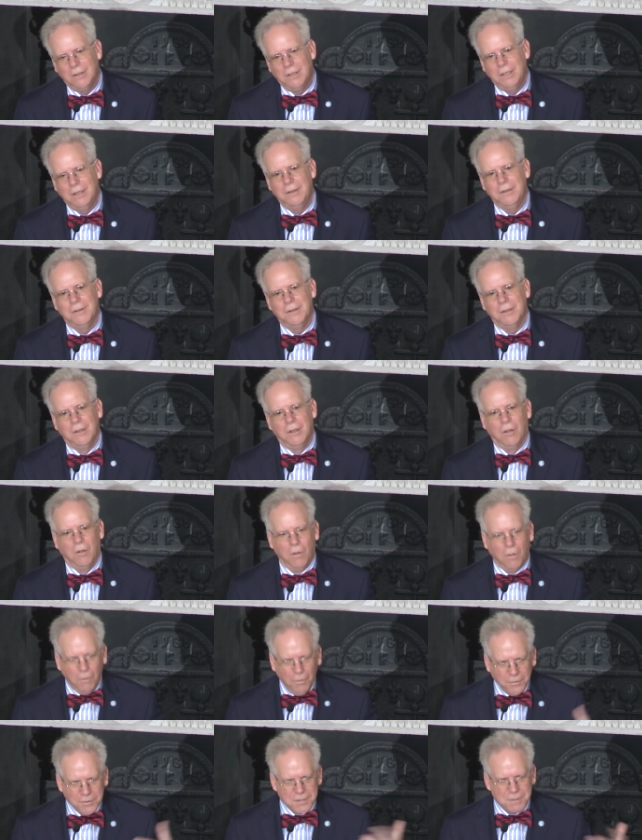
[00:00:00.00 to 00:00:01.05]
And
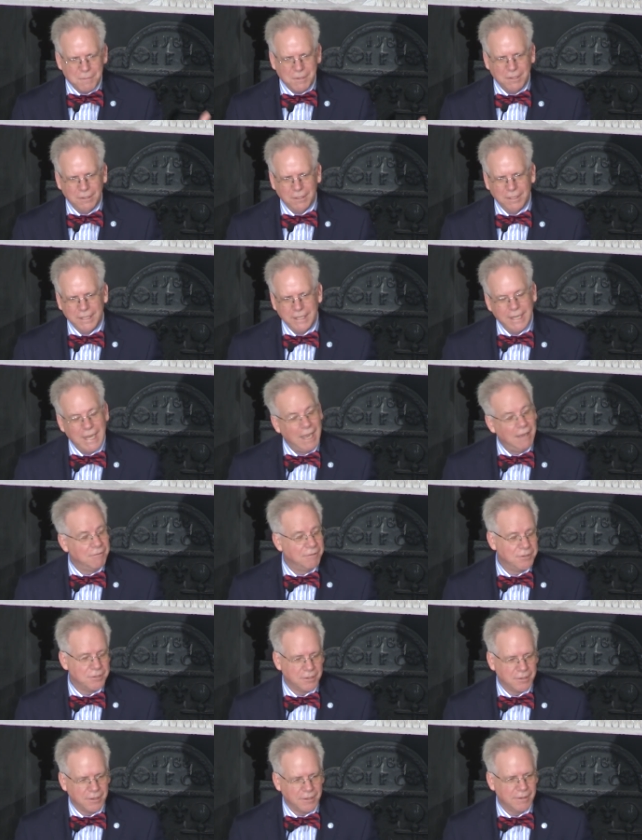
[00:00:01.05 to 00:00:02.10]
ultimately,
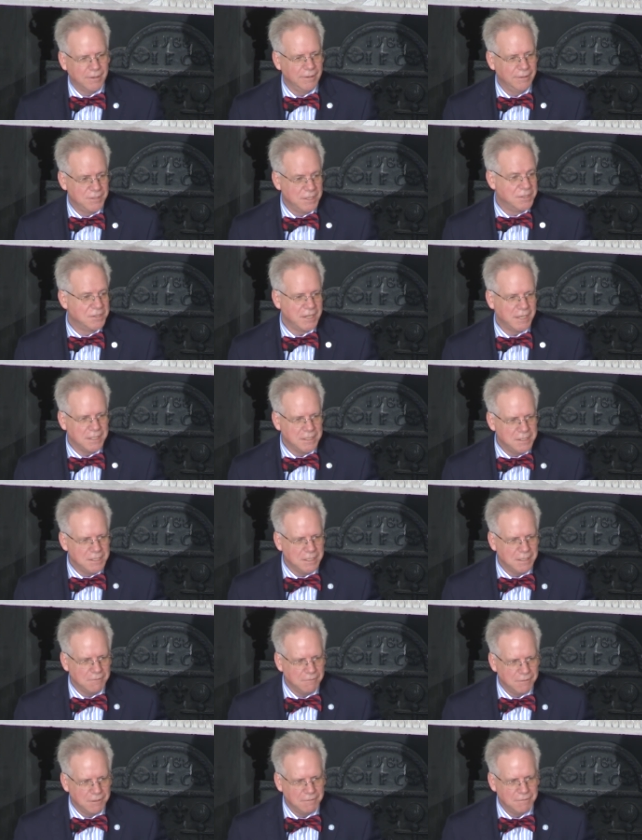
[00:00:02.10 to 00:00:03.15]
since
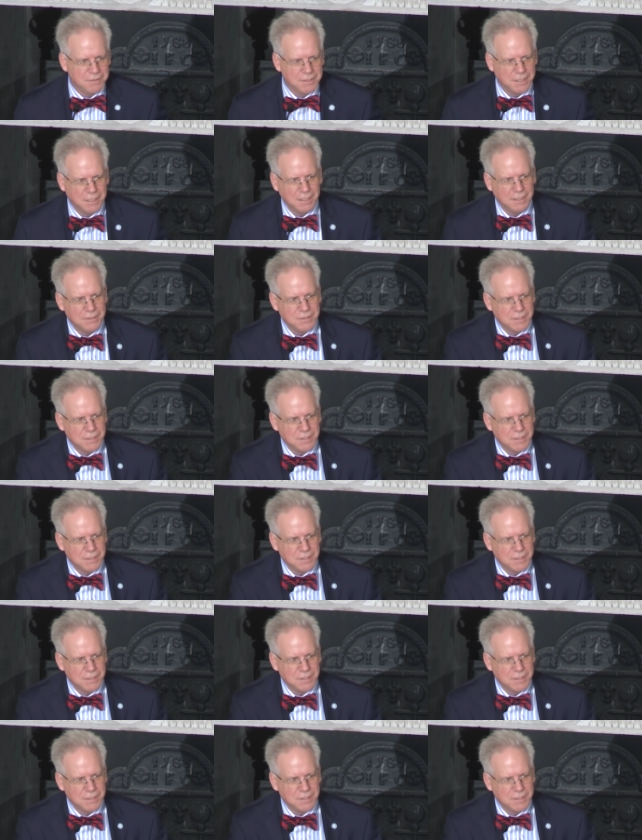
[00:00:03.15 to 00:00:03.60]
1815,